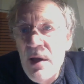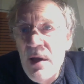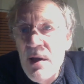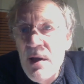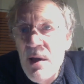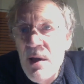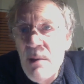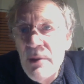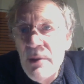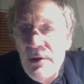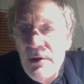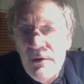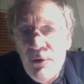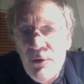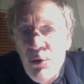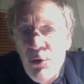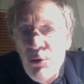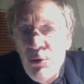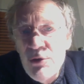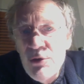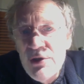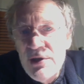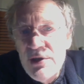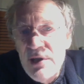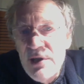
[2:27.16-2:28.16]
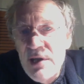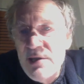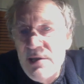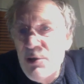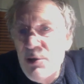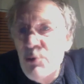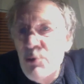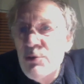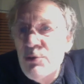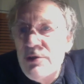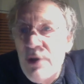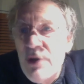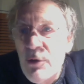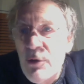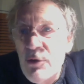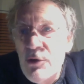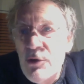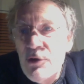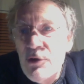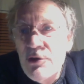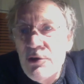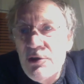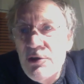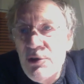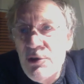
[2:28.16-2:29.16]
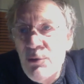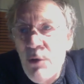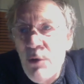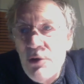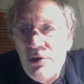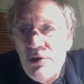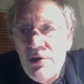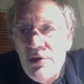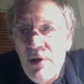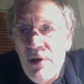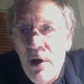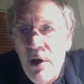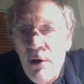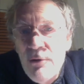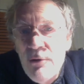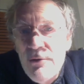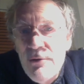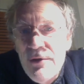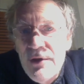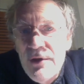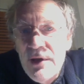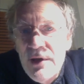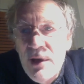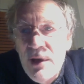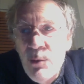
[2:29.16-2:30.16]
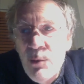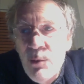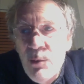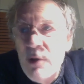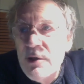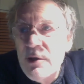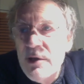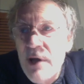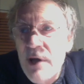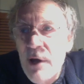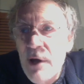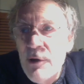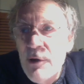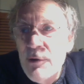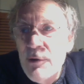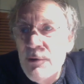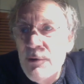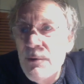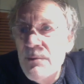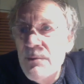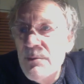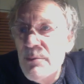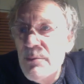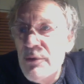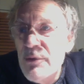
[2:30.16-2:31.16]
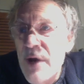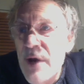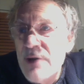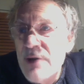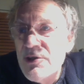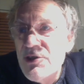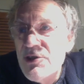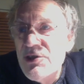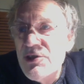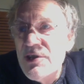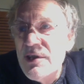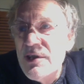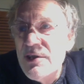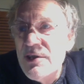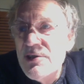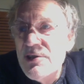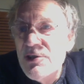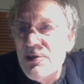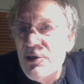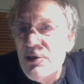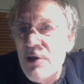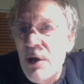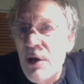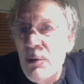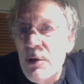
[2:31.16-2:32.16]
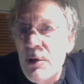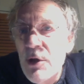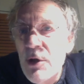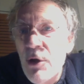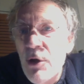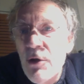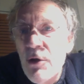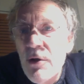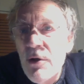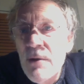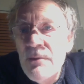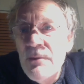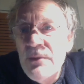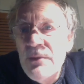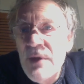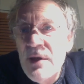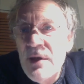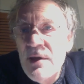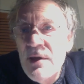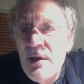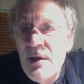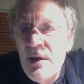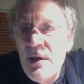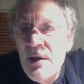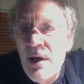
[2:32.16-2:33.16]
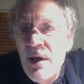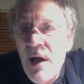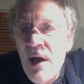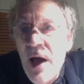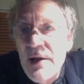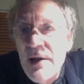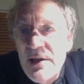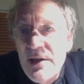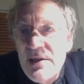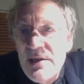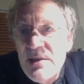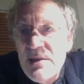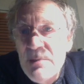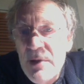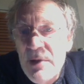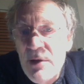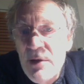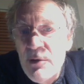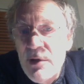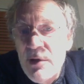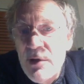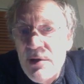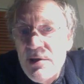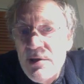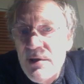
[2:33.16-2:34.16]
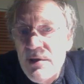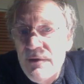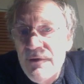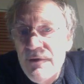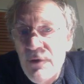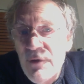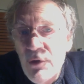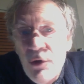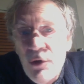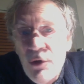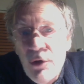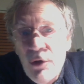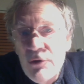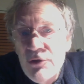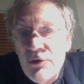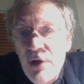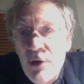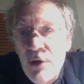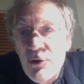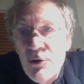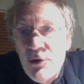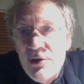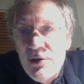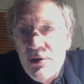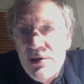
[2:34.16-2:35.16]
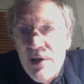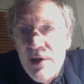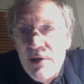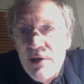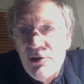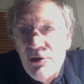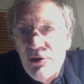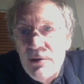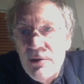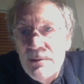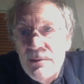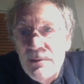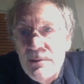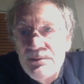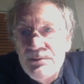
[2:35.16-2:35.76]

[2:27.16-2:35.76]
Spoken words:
But of course, it's also good to watch the whole thing in one go, practicing as you go along, and experience a full-on yoga session.